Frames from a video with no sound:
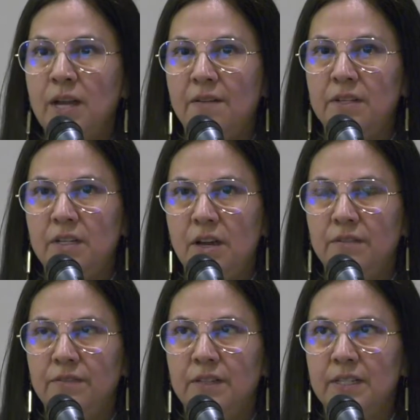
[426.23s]
have
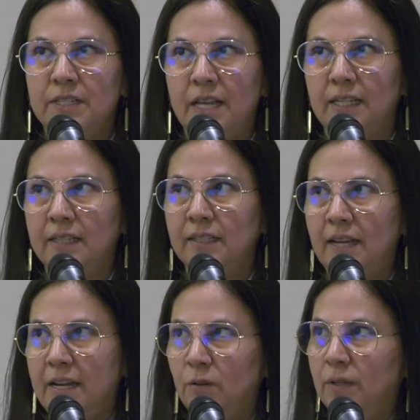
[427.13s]
enough second
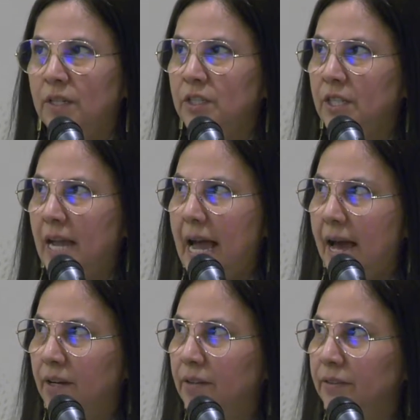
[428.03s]
language
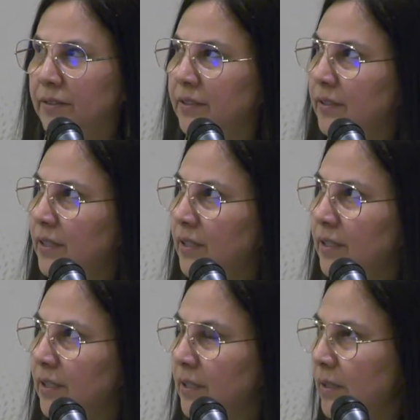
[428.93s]
adult
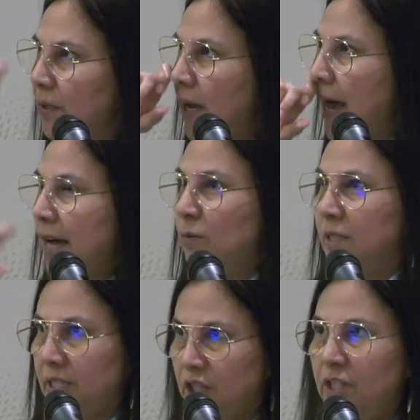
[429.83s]

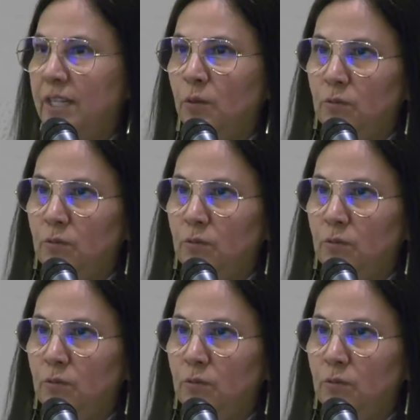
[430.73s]
acquisitioning